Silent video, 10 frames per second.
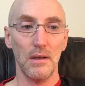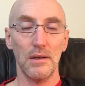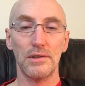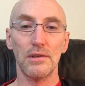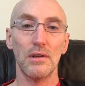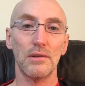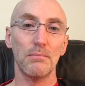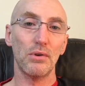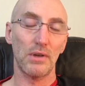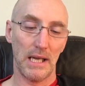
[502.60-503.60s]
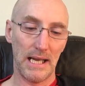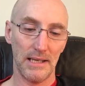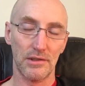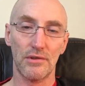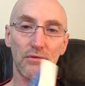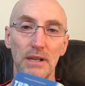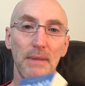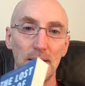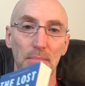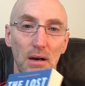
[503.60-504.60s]
So the book has three
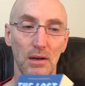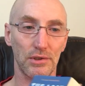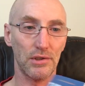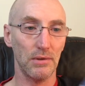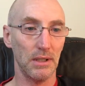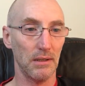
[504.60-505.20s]
main parts to it.